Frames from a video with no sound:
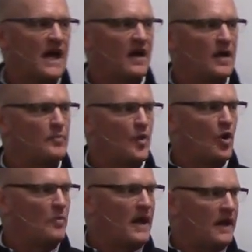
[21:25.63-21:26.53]
County
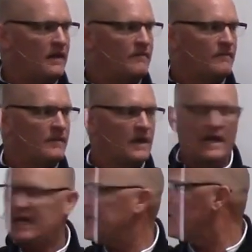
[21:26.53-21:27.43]
probate.
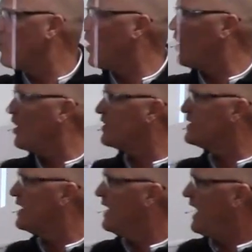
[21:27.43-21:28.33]
He
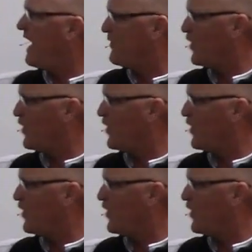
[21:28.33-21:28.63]
worked at